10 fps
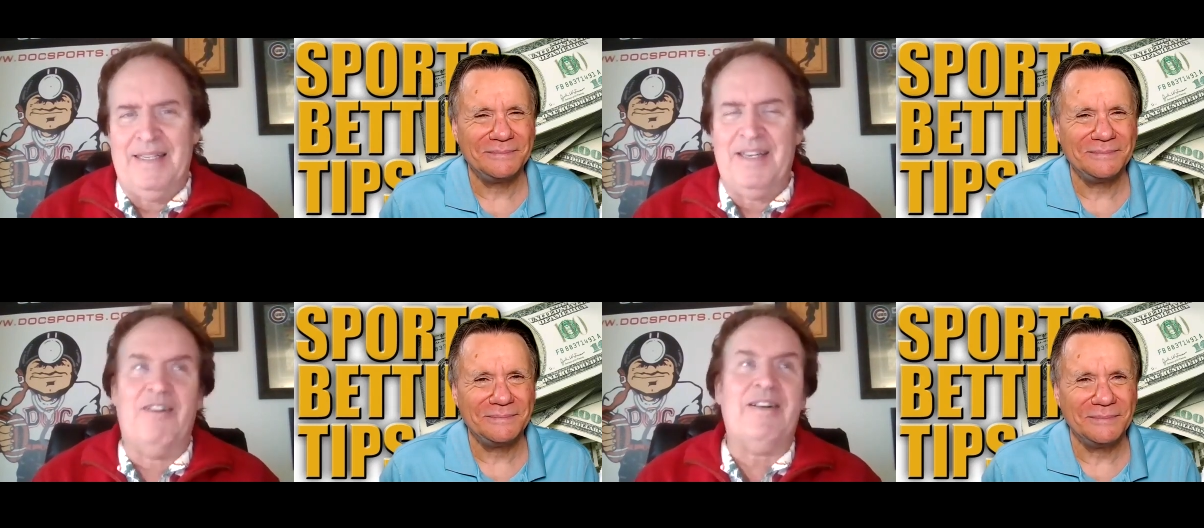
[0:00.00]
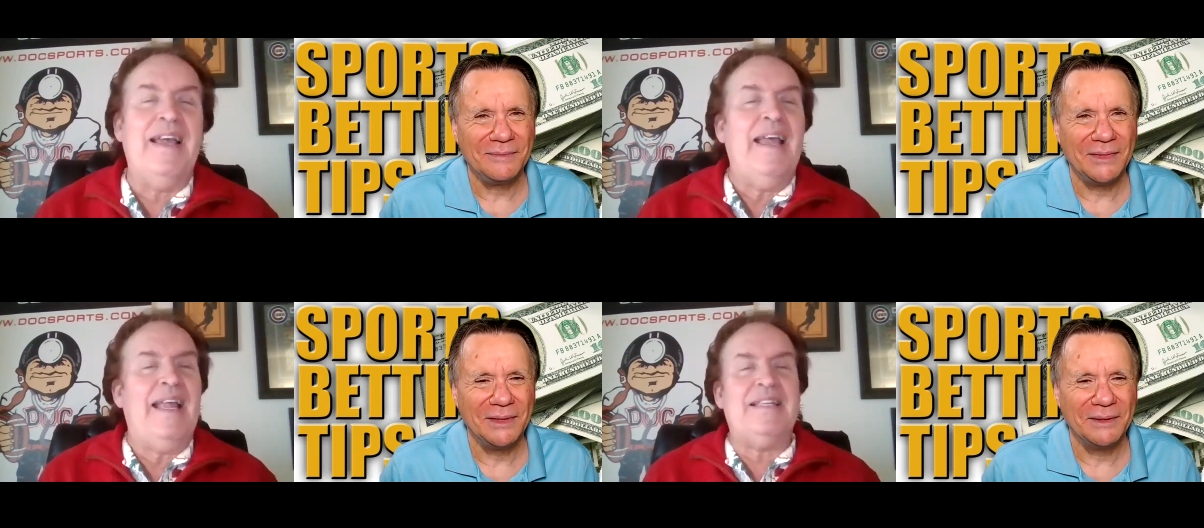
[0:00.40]
Speaker 1: You know,
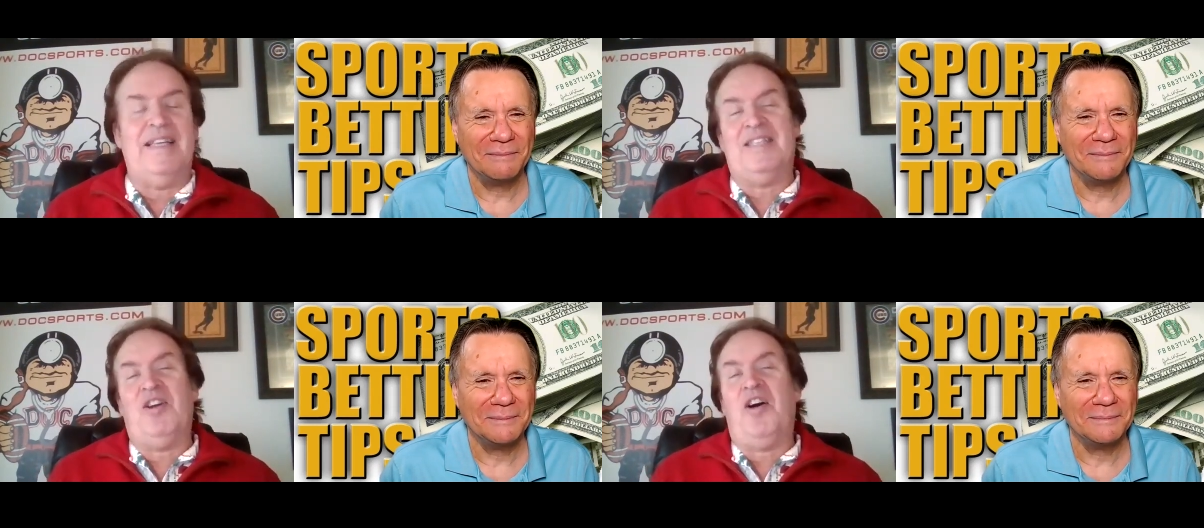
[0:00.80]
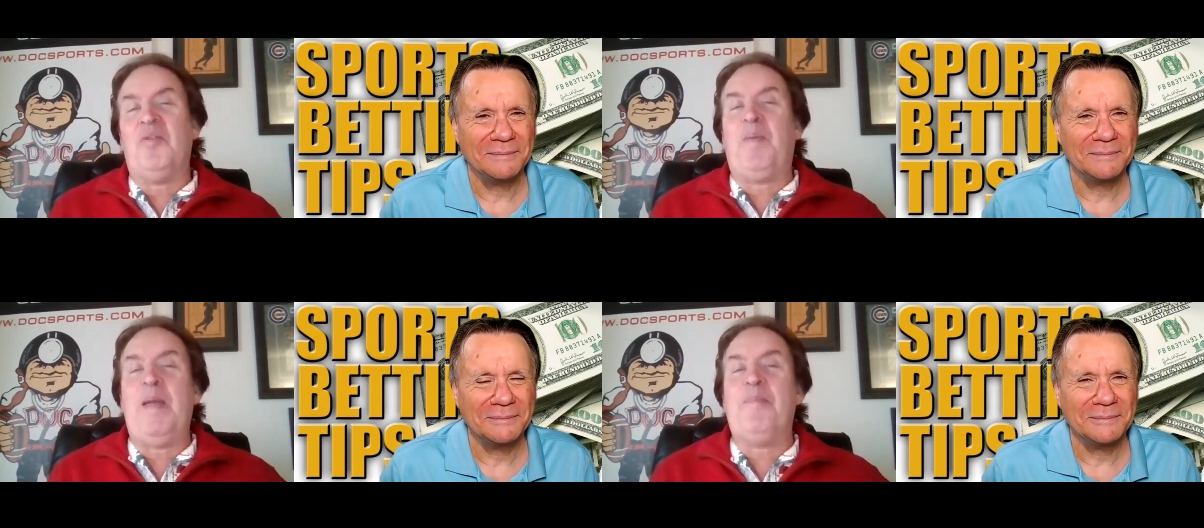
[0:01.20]
it's it's all
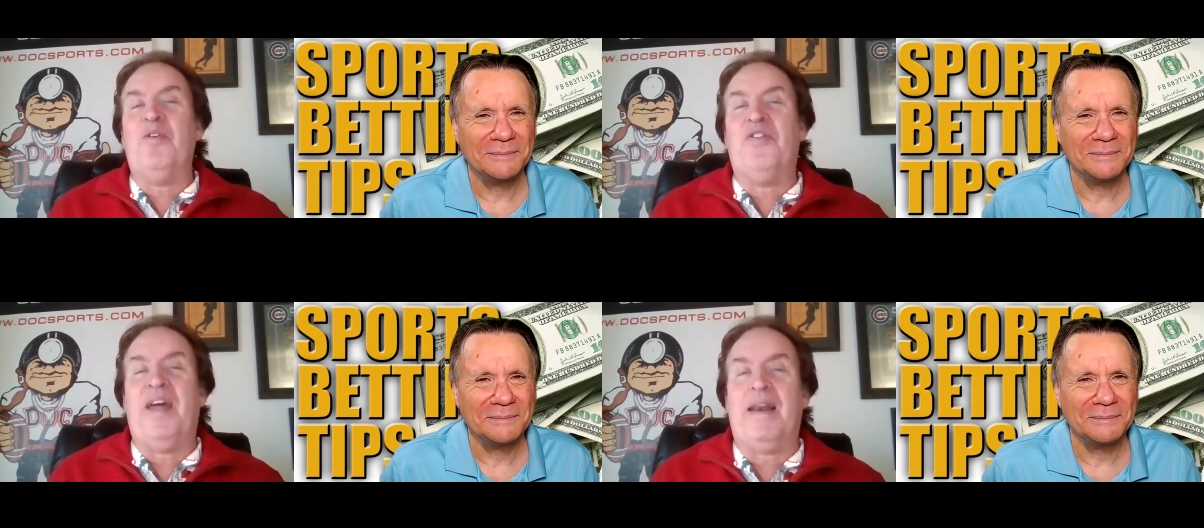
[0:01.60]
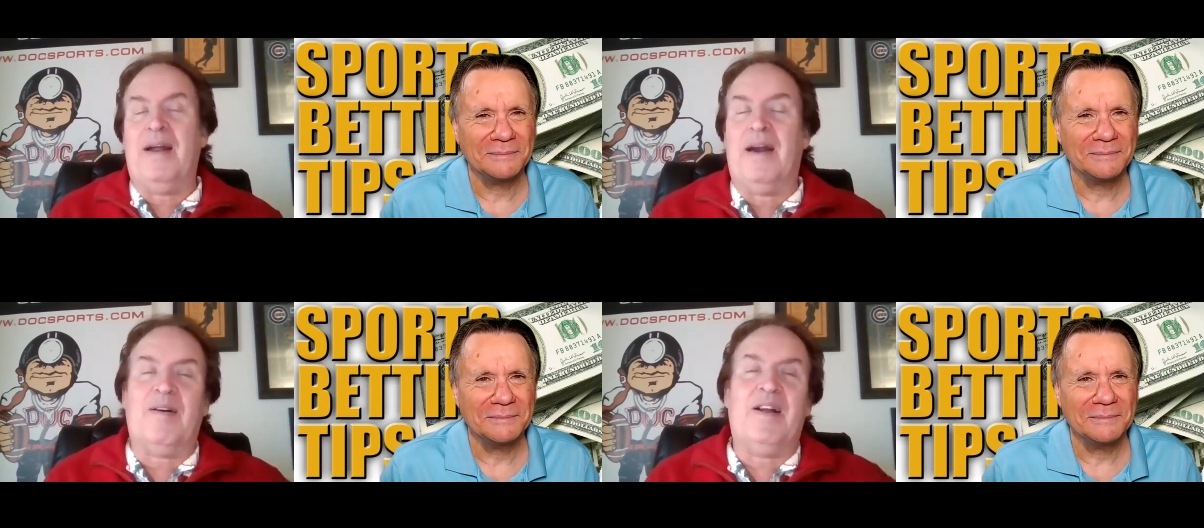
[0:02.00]
the people that
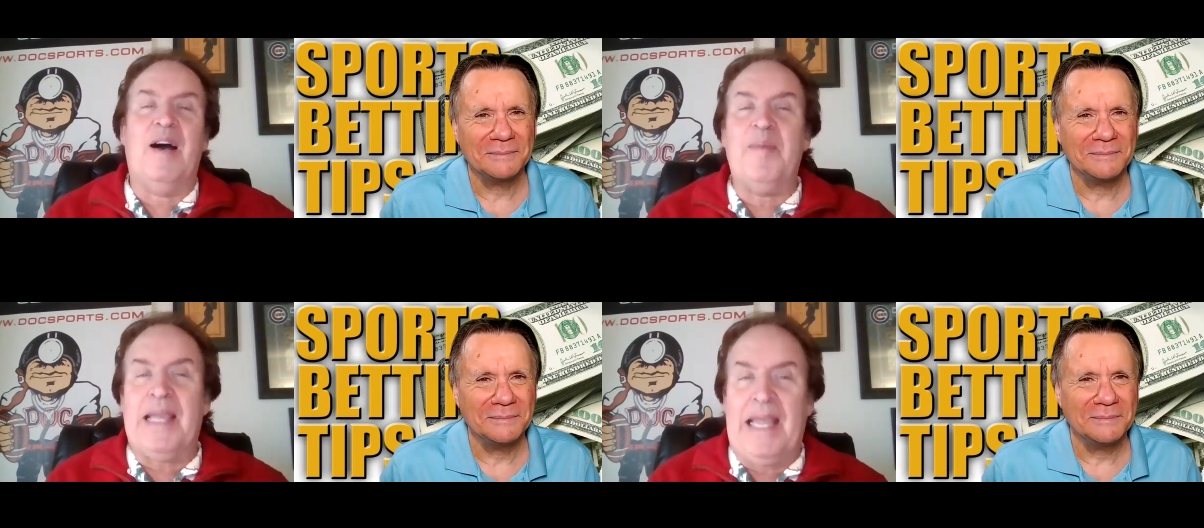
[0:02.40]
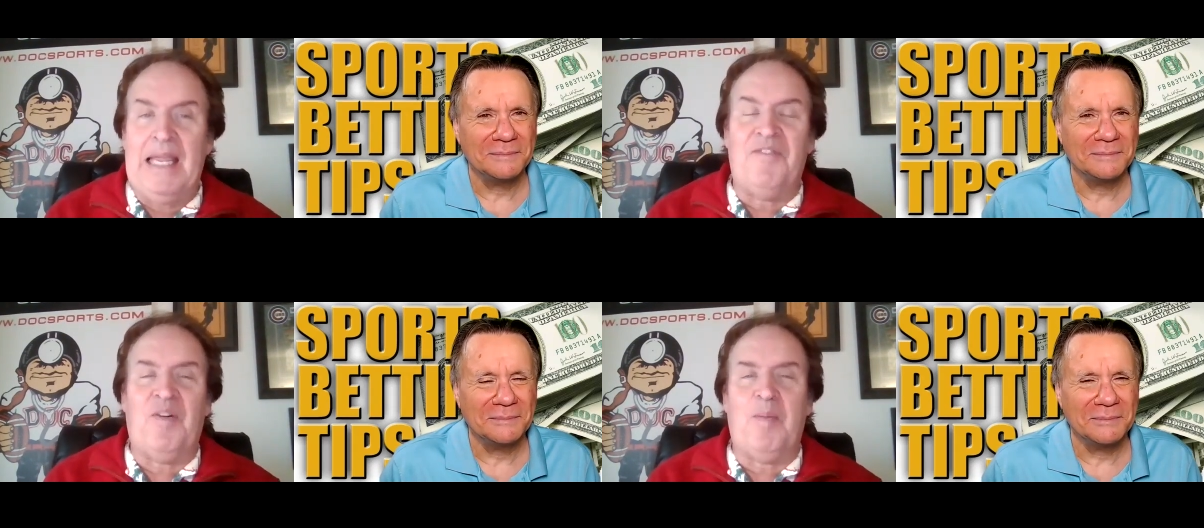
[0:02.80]
are coming
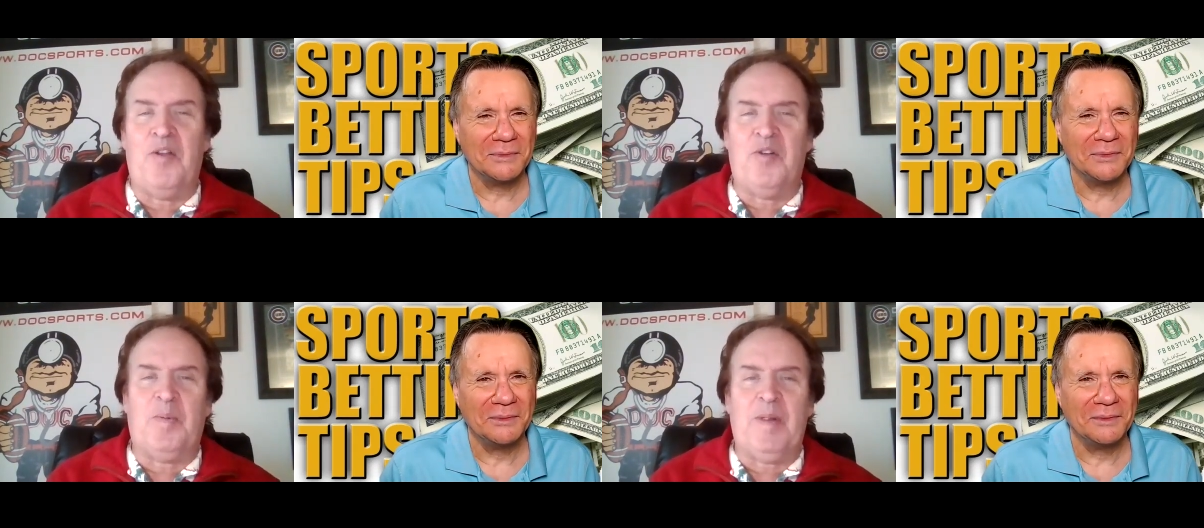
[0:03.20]
in from other